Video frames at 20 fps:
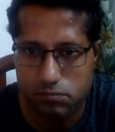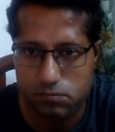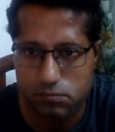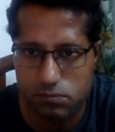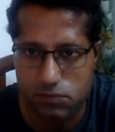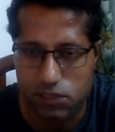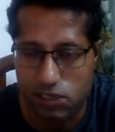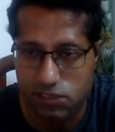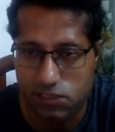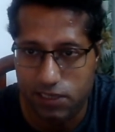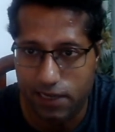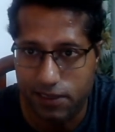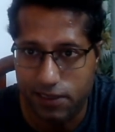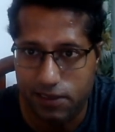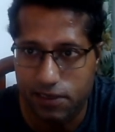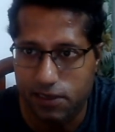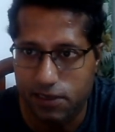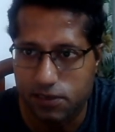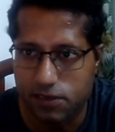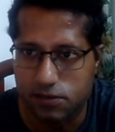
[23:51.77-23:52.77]
Just
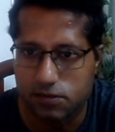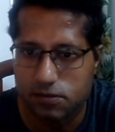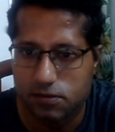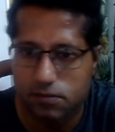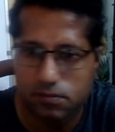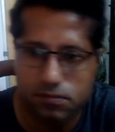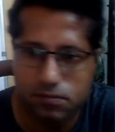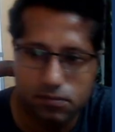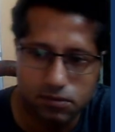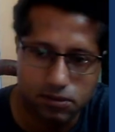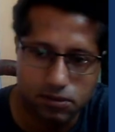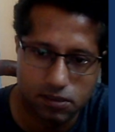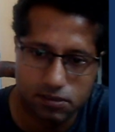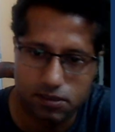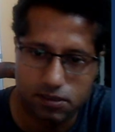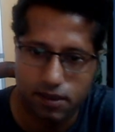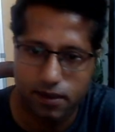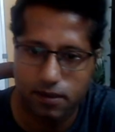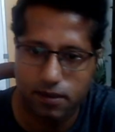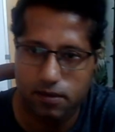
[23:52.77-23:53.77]

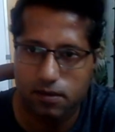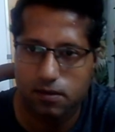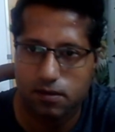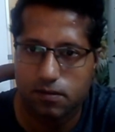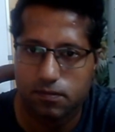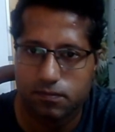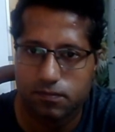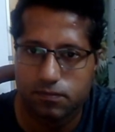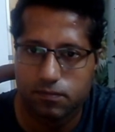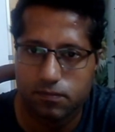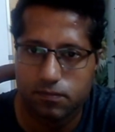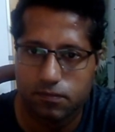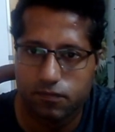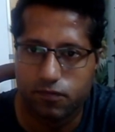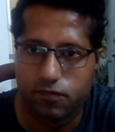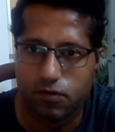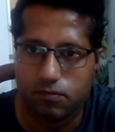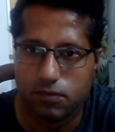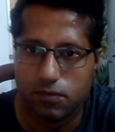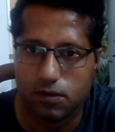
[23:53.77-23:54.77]
like
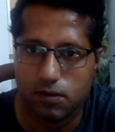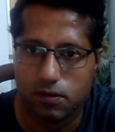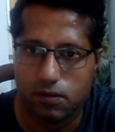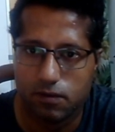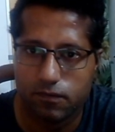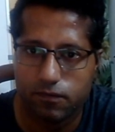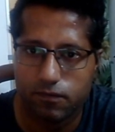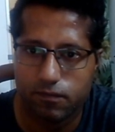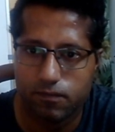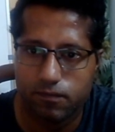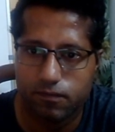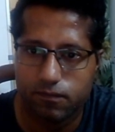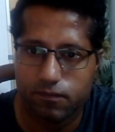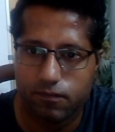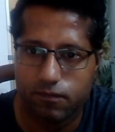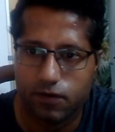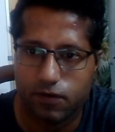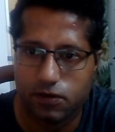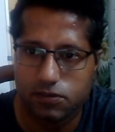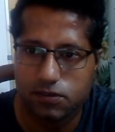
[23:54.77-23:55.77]
from the
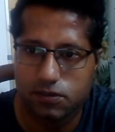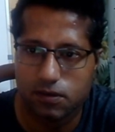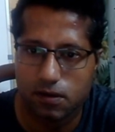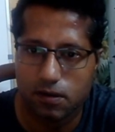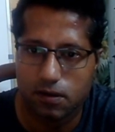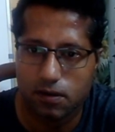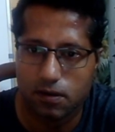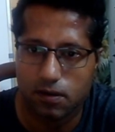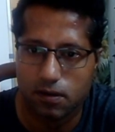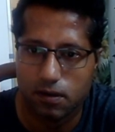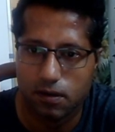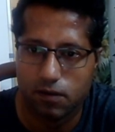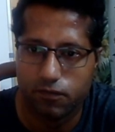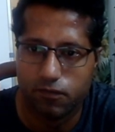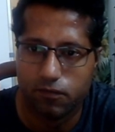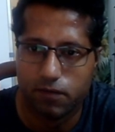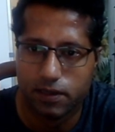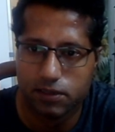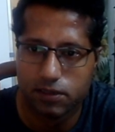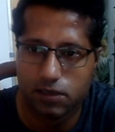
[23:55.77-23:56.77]
first
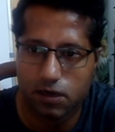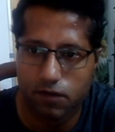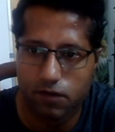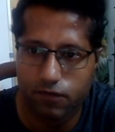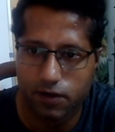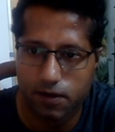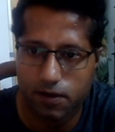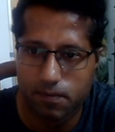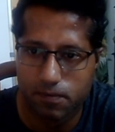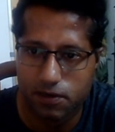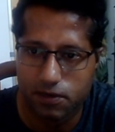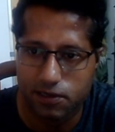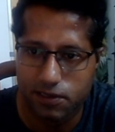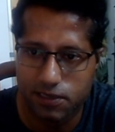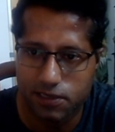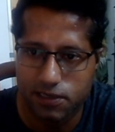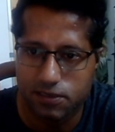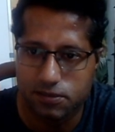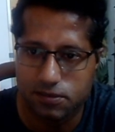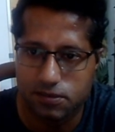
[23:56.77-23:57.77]
1/3 of a number
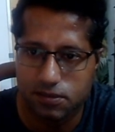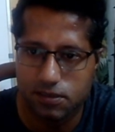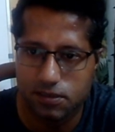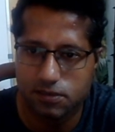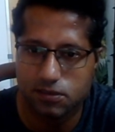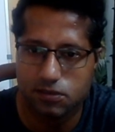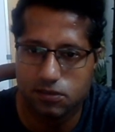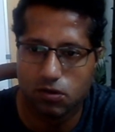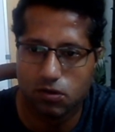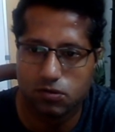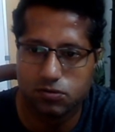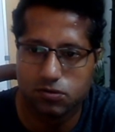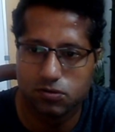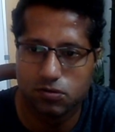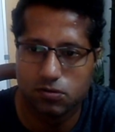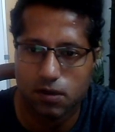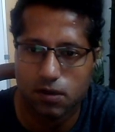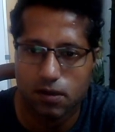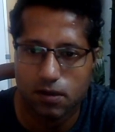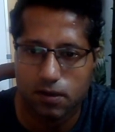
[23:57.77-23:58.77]
is
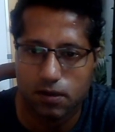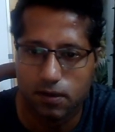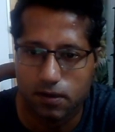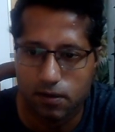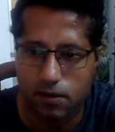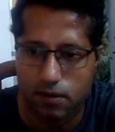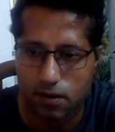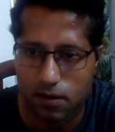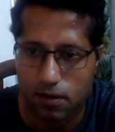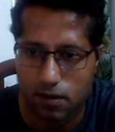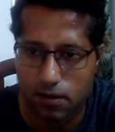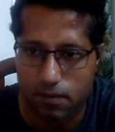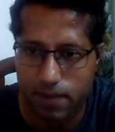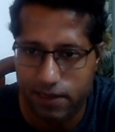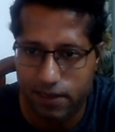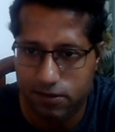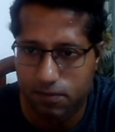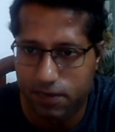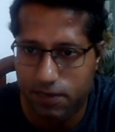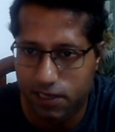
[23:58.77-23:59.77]
also
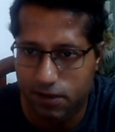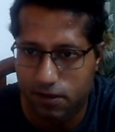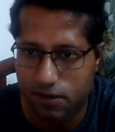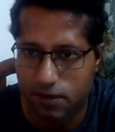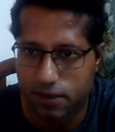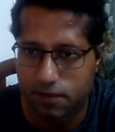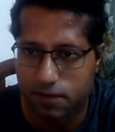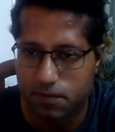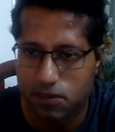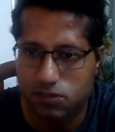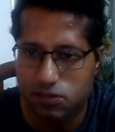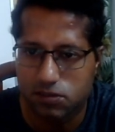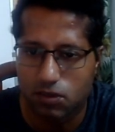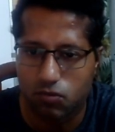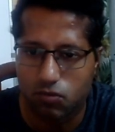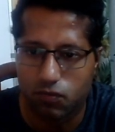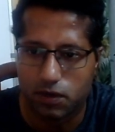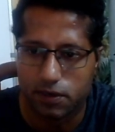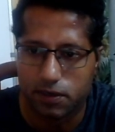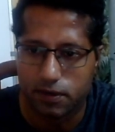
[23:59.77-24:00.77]
mathematically it means
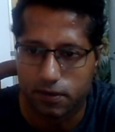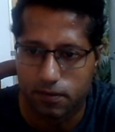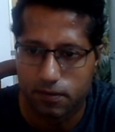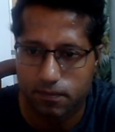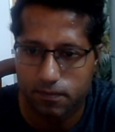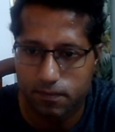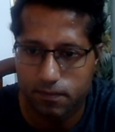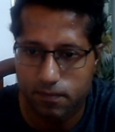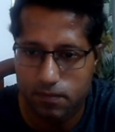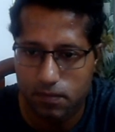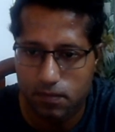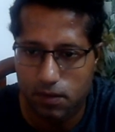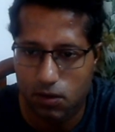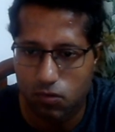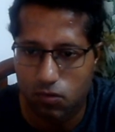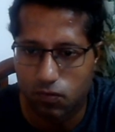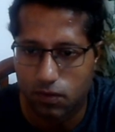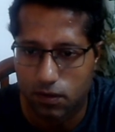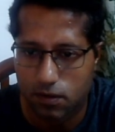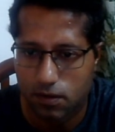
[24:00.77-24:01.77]
equality,
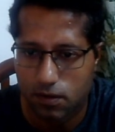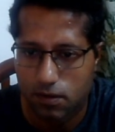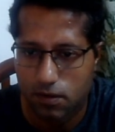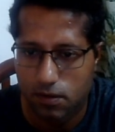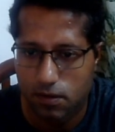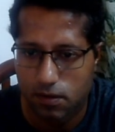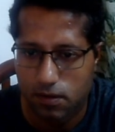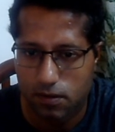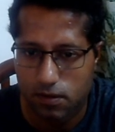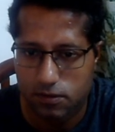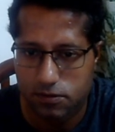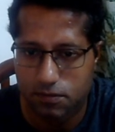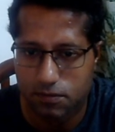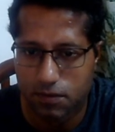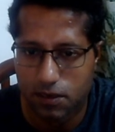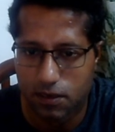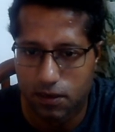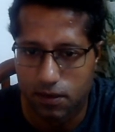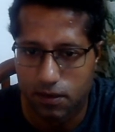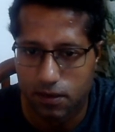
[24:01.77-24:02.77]
equal.
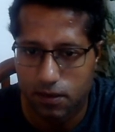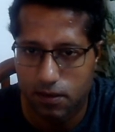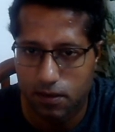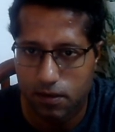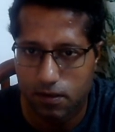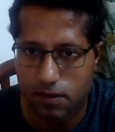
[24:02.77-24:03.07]
Similarly,